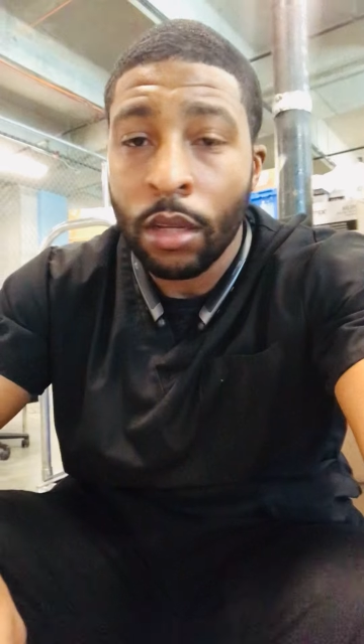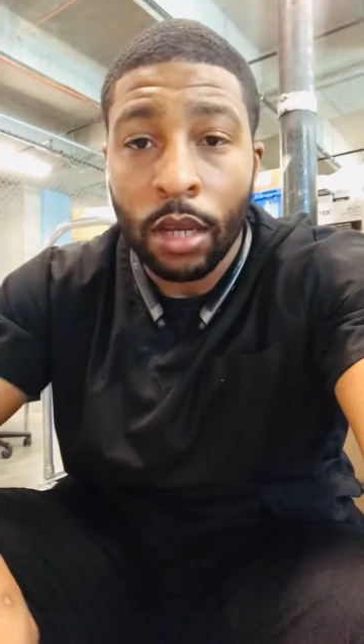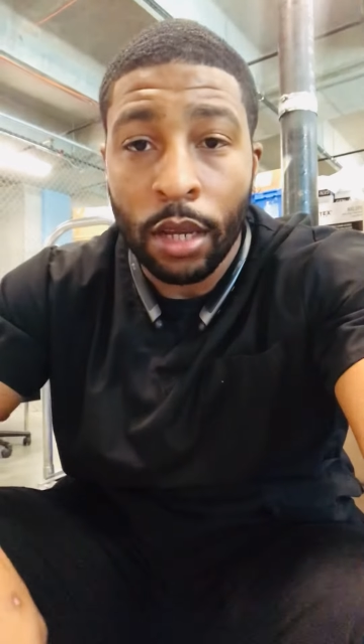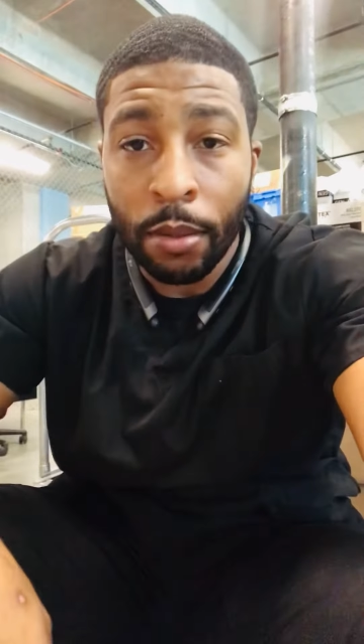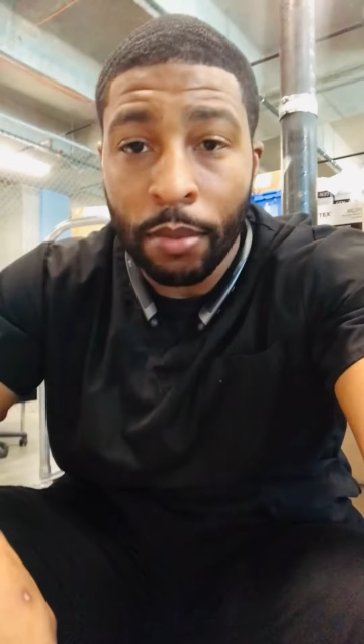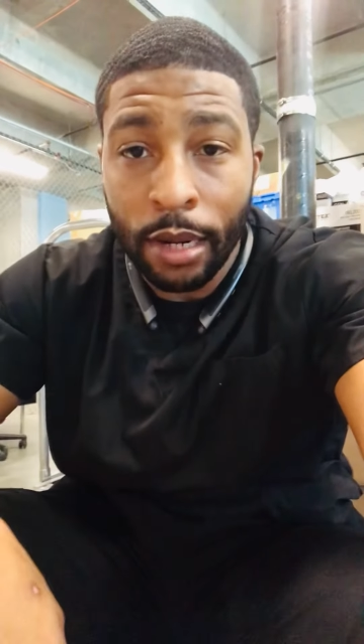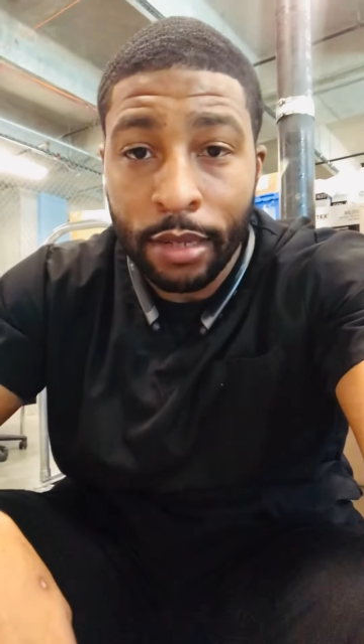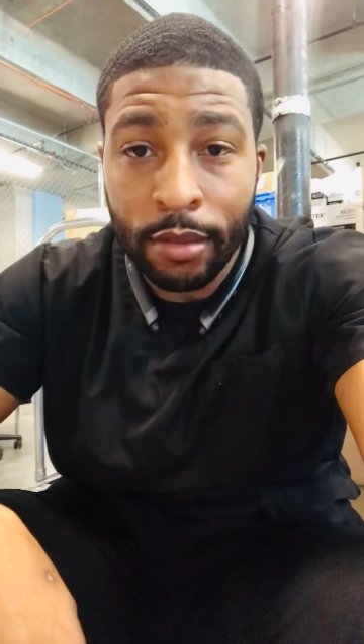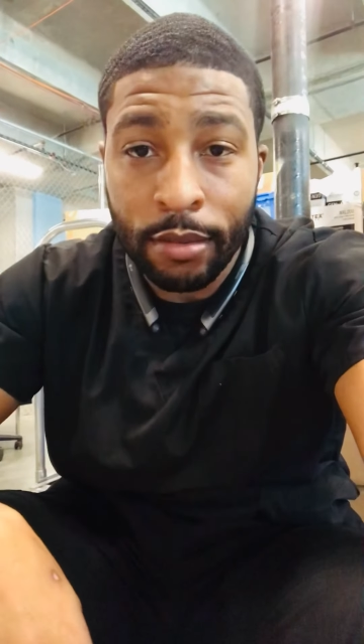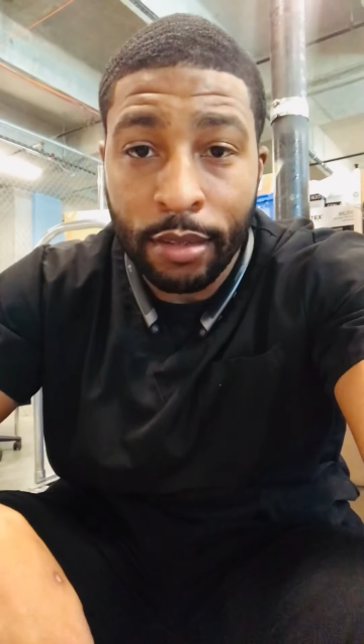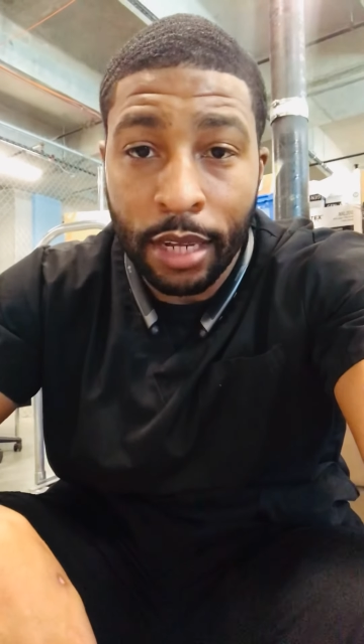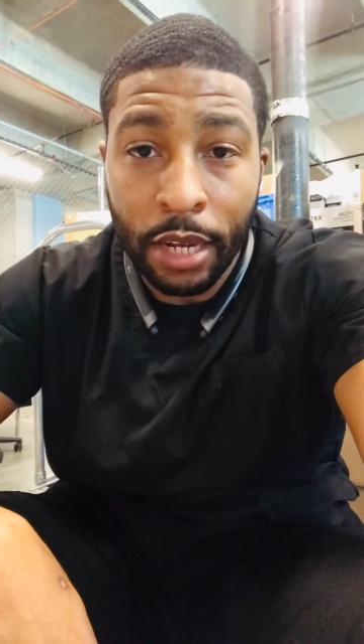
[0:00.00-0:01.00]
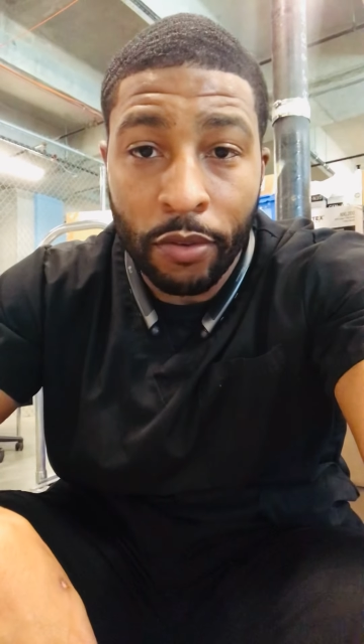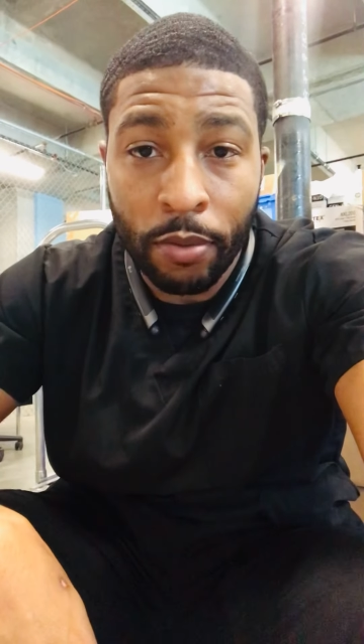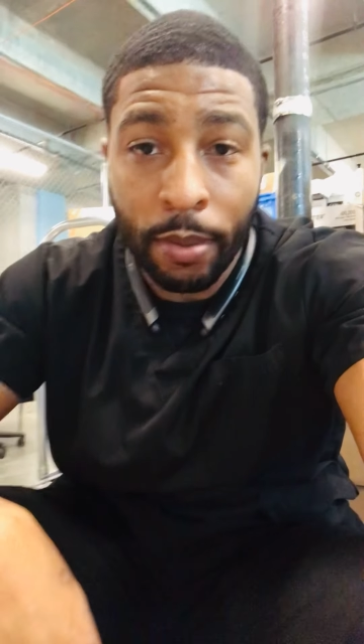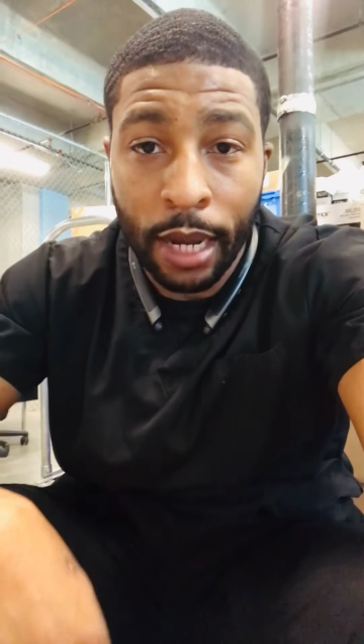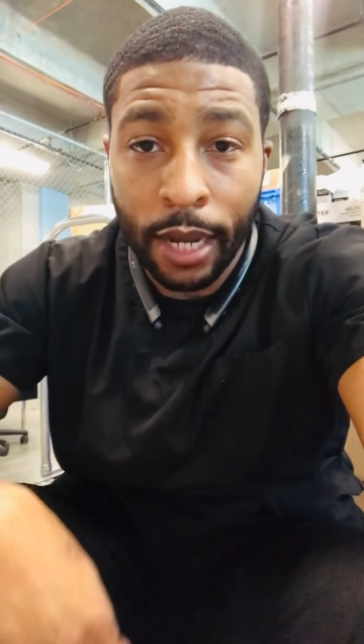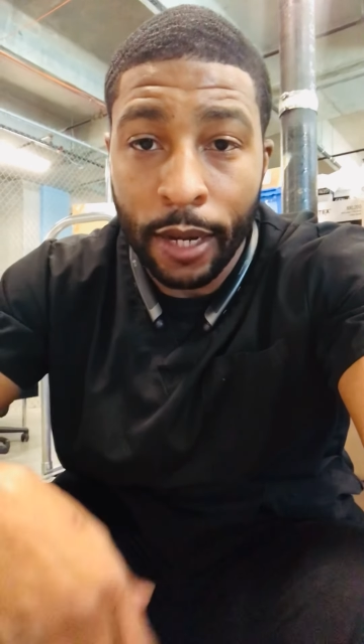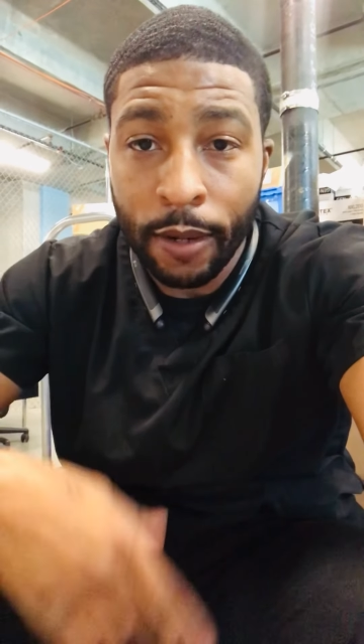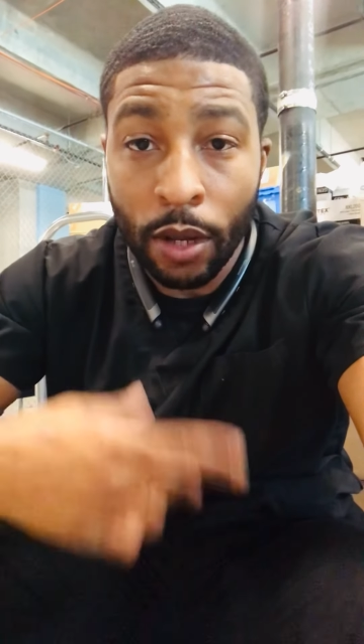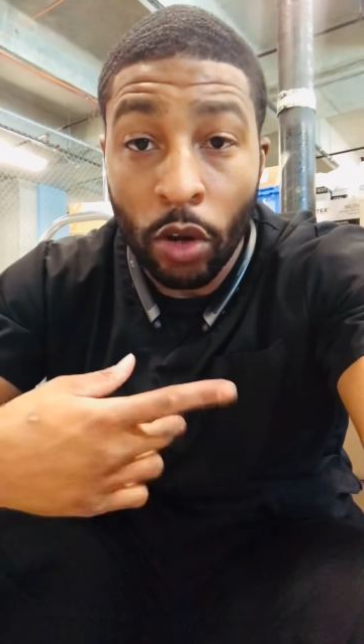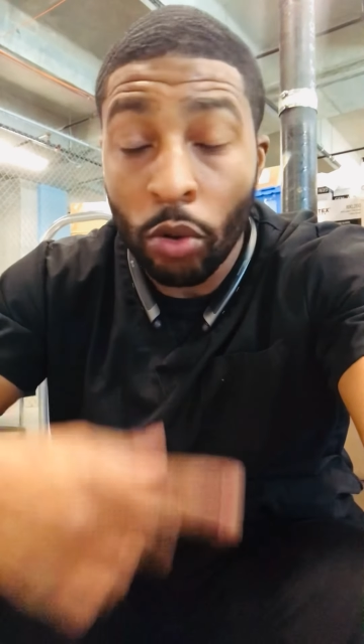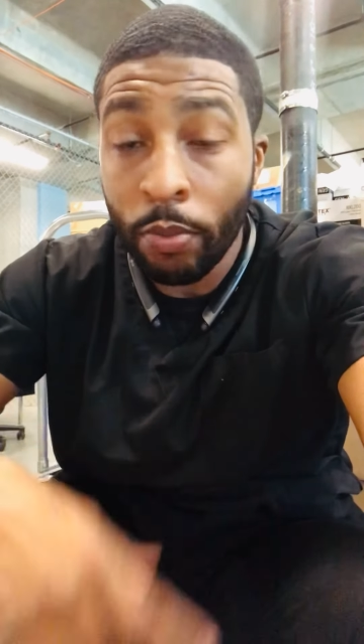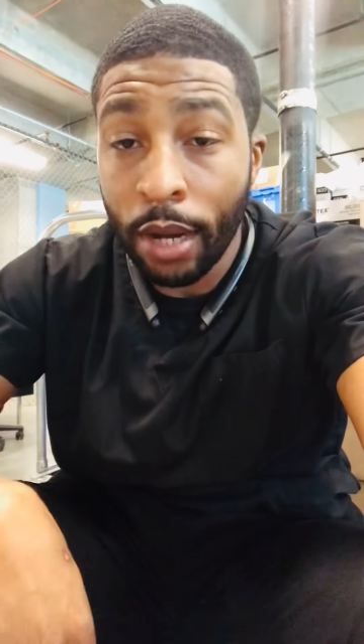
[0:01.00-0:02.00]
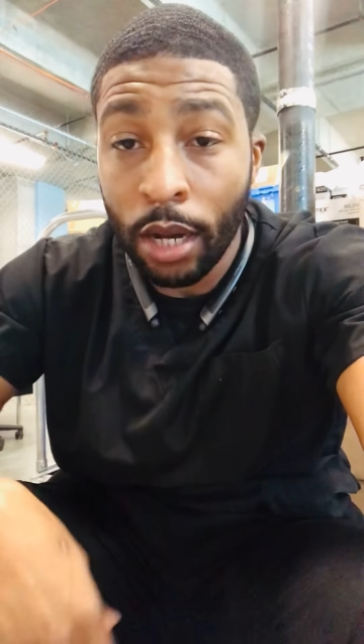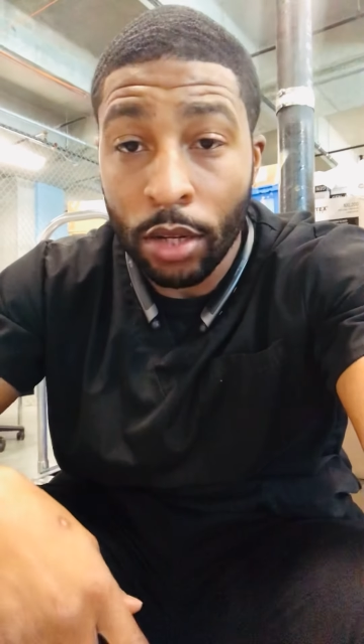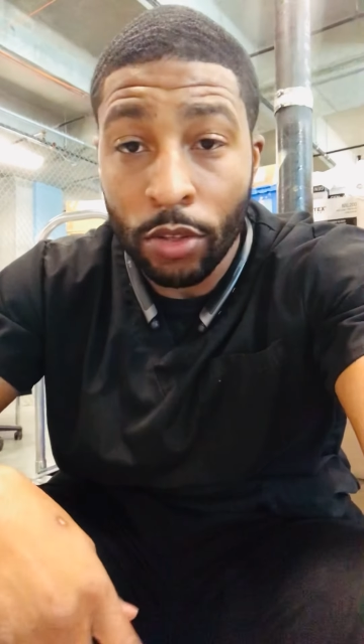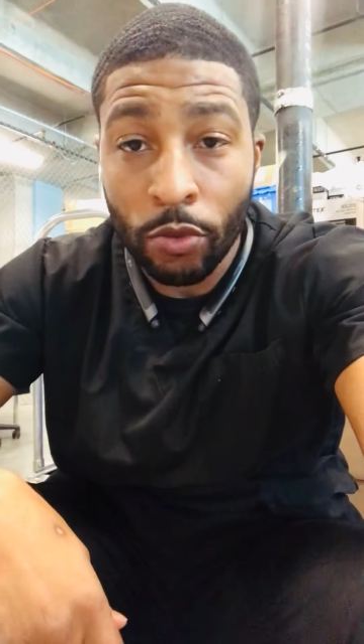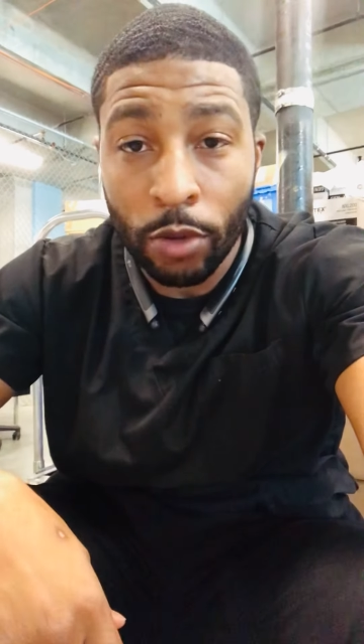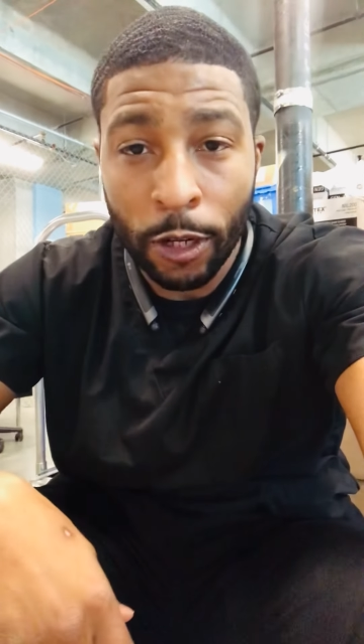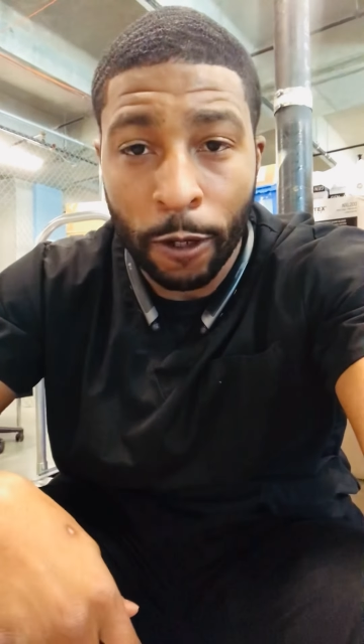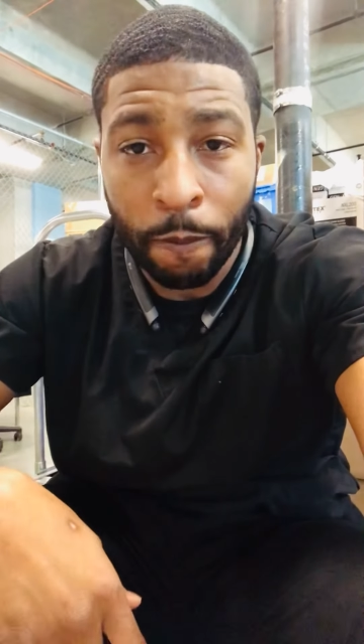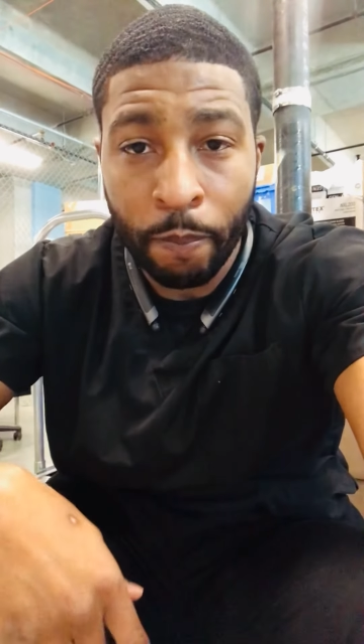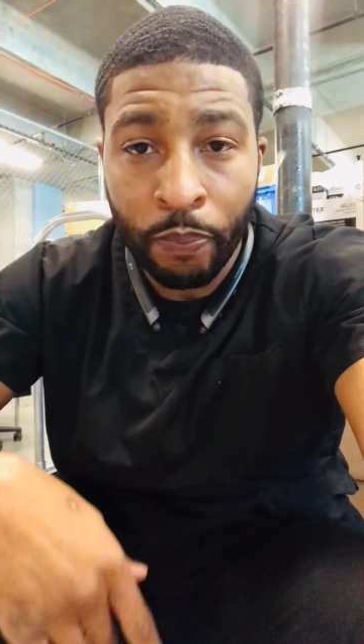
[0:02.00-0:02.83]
Hey, blessings to everybody. I hope all is well.